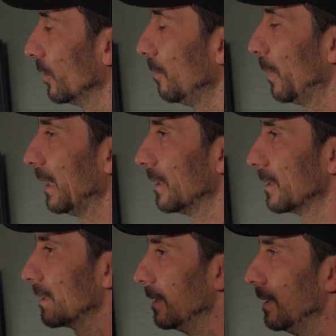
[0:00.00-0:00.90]

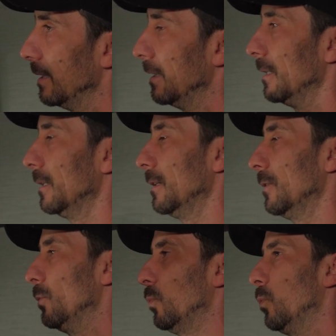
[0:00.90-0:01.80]
depends
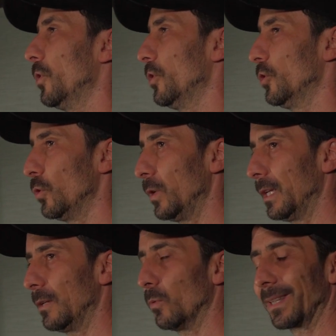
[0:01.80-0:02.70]
what you're
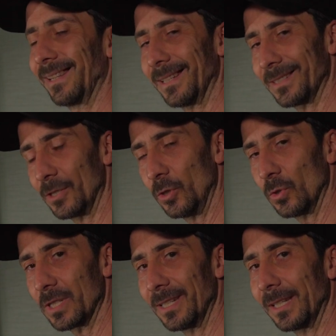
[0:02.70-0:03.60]
doing, what glass you're
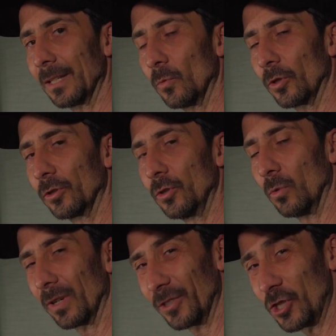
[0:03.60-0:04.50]
using and what you
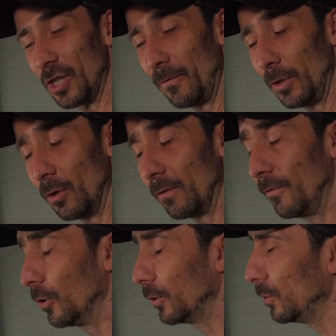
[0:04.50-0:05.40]
want to achieve with your
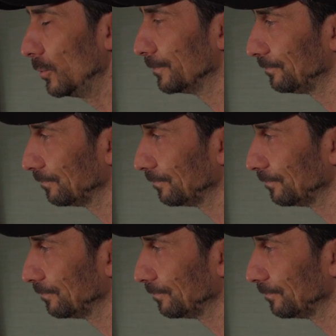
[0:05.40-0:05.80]
photo.